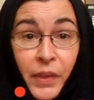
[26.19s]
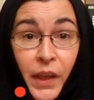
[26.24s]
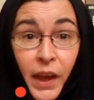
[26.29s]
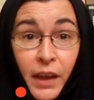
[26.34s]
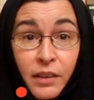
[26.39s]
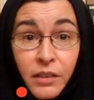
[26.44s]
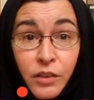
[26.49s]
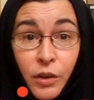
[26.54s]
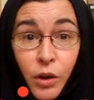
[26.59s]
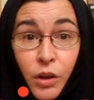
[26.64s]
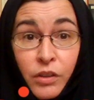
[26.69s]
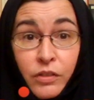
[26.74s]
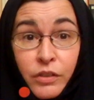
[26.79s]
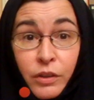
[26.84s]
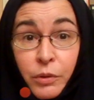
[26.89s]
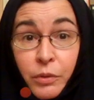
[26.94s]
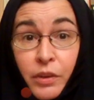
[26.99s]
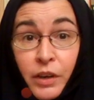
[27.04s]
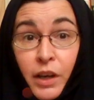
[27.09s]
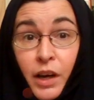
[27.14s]
and
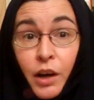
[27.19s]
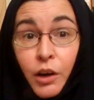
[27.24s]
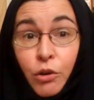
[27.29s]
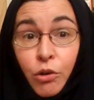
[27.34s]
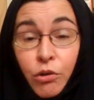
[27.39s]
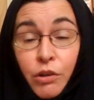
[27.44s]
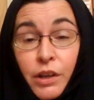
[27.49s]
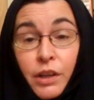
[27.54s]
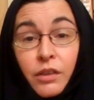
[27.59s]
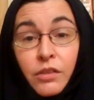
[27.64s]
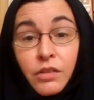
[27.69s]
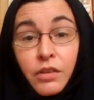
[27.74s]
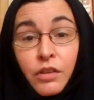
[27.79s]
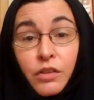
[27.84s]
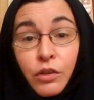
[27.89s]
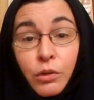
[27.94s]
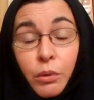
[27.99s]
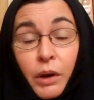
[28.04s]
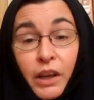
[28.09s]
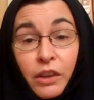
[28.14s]
also the concrete
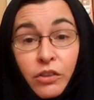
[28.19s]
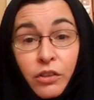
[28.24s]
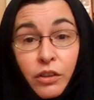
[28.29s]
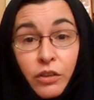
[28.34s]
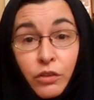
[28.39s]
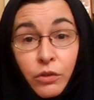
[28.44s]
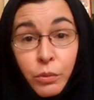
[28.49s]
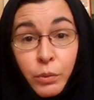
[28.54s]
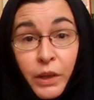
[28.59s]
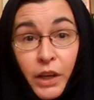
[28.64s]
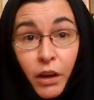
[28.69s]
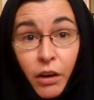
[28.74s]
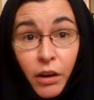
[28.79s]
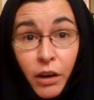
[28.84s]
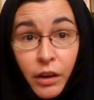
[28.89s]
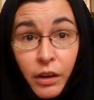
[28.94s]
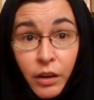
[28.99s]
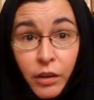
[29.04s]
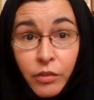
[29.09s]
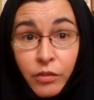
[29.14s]
situations we
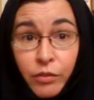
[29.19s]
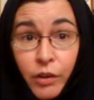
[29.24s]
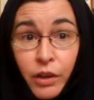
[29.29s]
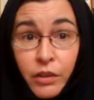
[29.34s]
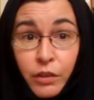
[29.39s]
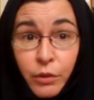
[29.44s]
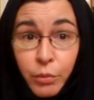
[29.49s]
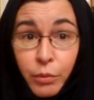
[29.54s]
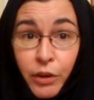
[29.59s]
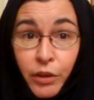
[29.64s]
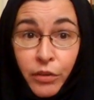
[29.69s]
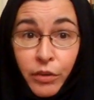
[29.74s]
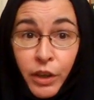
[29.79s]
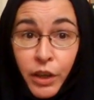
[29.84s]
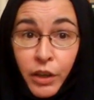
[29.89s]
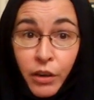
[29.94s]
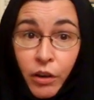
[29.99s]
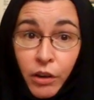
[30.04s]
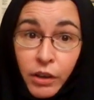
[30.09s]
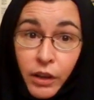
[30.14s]
are confronted with
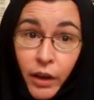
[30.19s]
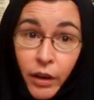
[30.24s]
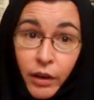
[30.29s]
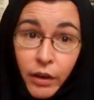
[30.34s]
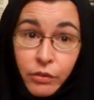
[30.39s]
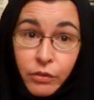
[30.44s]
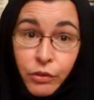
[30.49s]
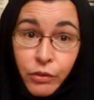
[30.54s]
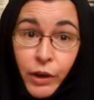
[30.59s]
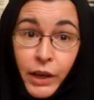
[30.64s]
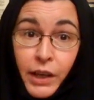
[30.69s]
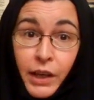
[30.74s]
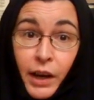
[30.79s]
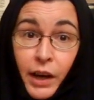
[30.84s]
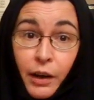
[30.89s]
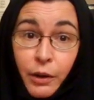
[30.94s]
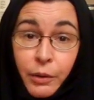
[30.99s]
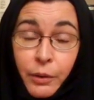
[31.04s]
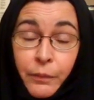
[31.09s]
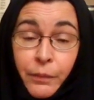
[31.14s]
in our lives right
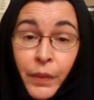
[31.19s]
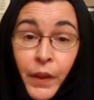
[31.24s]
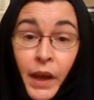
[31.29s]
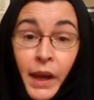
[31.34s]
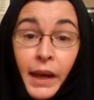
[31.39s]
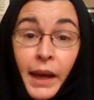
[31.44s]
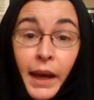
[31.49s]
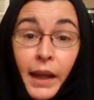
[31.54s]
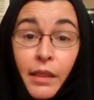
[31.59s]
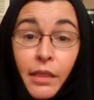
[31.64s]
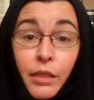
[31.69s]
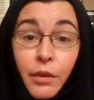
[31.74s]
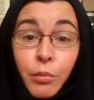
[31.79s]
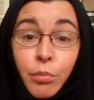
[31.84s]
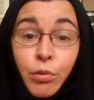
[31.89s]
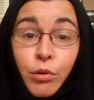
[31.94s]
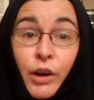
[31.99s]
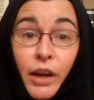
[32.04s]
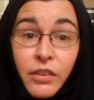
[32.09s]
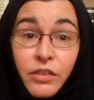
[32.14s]
now, and the
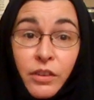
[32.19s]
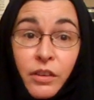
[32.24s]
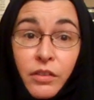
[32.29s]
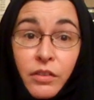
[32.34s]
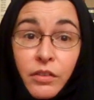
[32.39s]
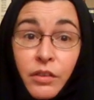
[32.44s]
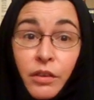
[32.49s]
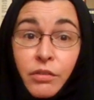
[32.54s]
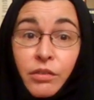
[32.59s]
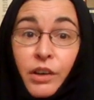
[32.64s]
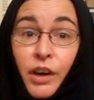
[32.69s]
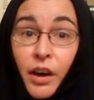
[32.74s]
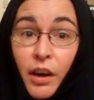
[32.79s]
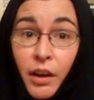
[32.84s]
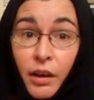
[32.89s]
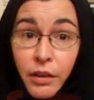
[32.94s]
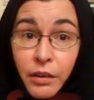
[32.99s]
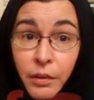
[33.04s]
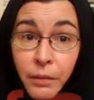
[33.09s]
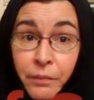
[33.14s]
presence of
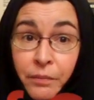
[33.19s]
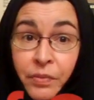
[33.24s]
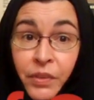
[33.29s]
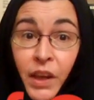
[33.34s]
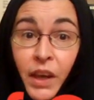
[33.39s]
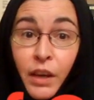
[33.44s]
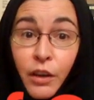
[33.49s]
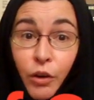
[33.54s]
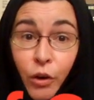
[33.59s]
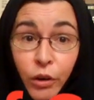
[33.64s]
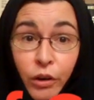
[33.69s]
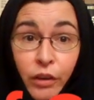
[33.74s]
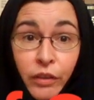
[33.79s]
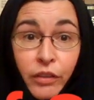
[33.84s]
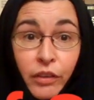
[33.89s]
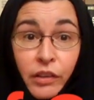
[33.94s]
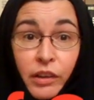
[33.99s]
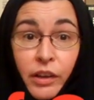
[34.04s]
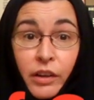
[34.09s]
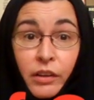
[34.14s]
God in all the
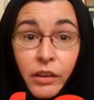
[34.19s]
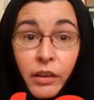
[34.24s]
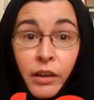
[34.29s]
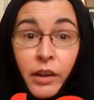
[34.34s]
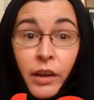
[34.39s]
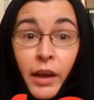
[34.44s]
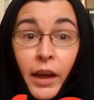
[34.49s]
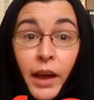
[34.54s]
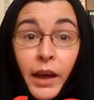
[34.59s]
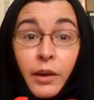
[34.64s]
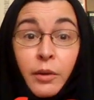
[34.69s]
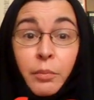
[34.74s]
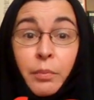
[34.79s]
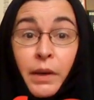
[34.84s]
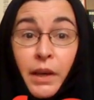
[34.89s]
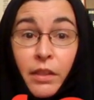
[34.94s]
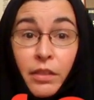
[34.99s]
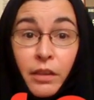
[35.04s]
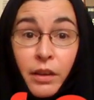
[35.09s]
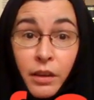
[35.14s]
little and
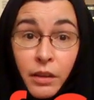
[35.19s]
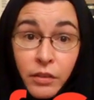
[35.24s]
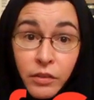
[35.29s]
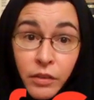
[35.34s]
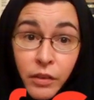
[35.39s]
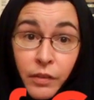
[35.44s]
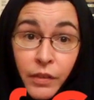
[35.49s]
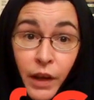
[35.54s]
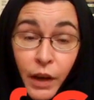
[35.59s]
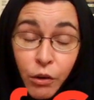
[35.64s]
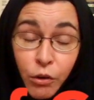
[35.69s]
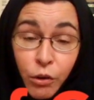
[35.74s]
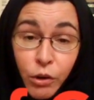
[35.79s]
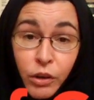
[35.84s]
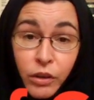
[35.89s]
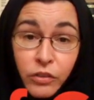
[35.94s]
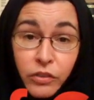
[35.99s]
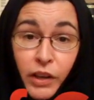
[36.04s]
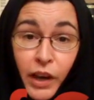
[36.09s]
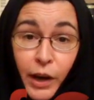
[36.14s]
big things that
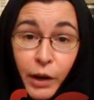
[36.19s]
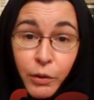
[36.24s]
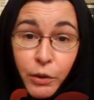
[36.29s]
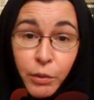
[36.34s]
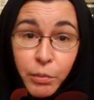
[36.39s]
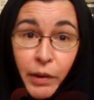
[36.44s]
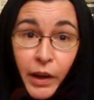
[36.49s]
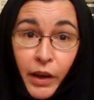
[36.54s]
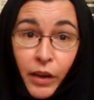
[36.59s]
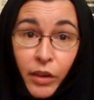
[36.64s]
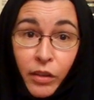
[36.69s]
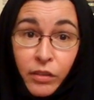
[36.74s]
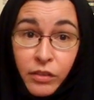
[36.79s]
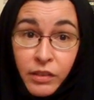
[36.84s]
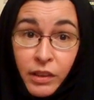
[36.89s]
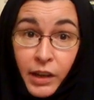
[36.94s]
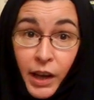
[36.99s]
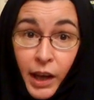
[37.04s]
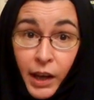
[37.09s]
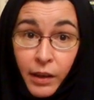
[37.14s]
cross our path
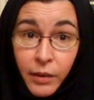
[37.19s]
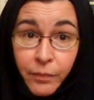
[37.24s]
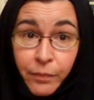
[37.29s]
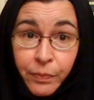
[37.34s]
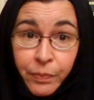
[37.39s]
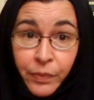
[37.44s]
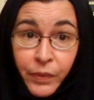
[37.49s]
today.